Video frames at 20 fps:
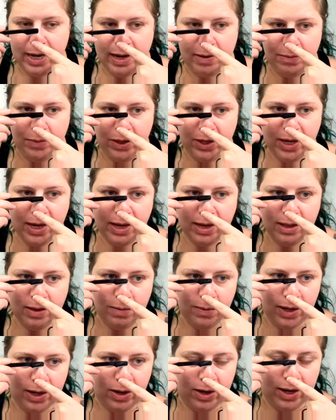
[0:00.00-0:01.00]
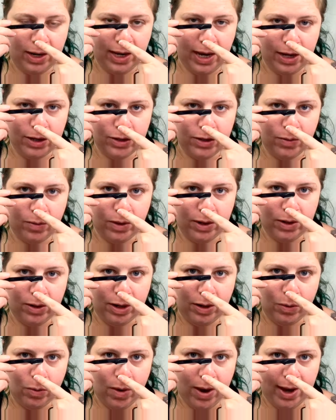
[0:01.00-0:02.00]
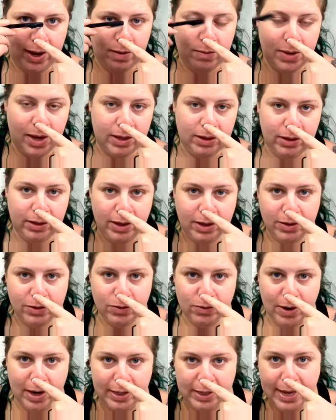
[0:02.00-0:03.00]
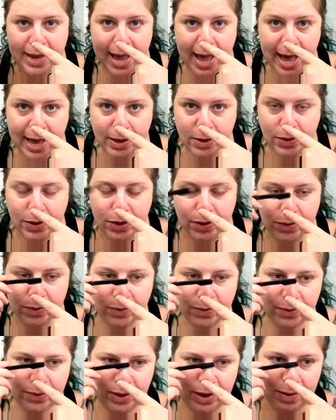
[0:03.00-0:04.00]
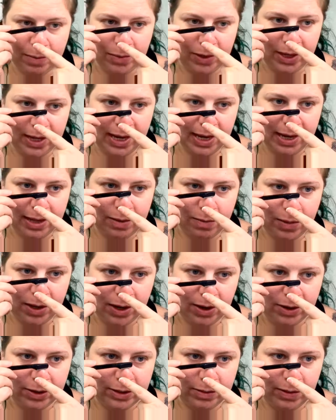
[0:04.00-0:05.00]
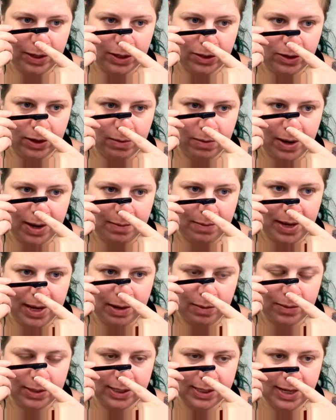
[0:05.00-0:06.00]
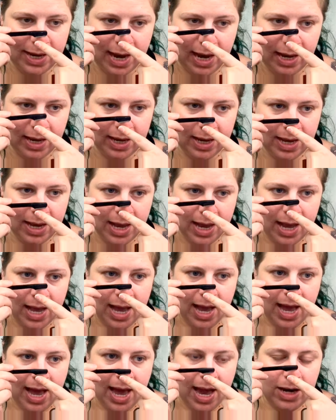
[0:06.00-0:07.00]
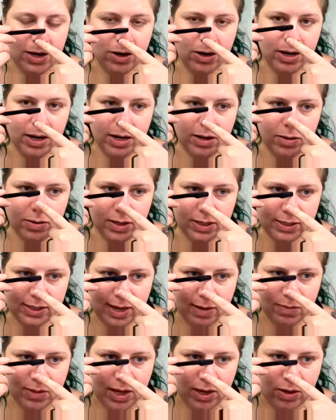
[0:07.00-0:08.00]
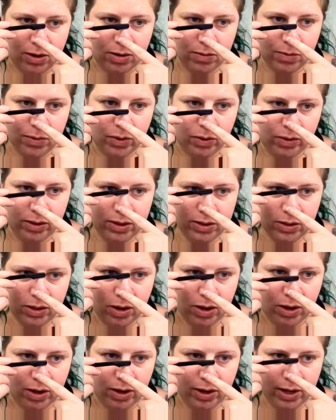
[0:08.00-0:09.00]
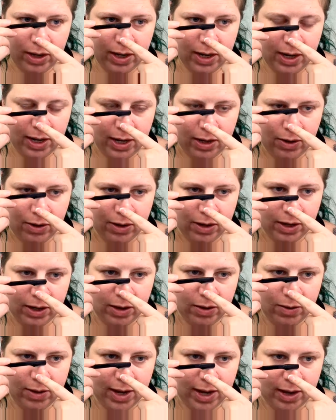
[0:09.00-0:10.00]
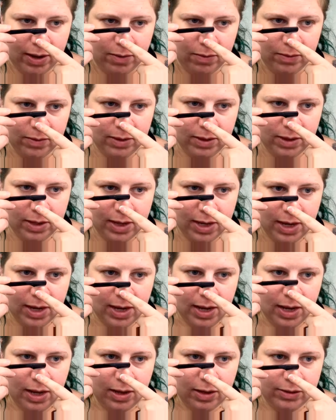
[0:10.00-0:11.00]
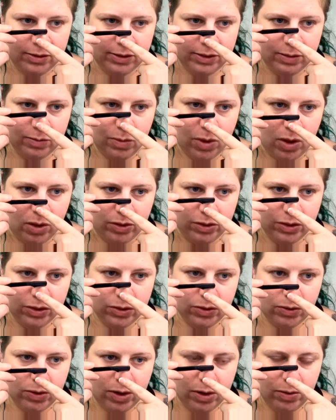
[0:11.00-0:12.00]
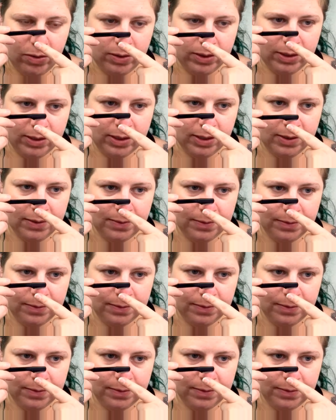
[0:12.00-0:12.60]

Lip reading: And I'm looking in the mirror in case you're wondering why I'm not looking directly at you. I'm looking in the mirror to make sure I'm not making a mistake. And you're going to do the same thing. You're going to pull it taut and you're going to go down. Small strokes.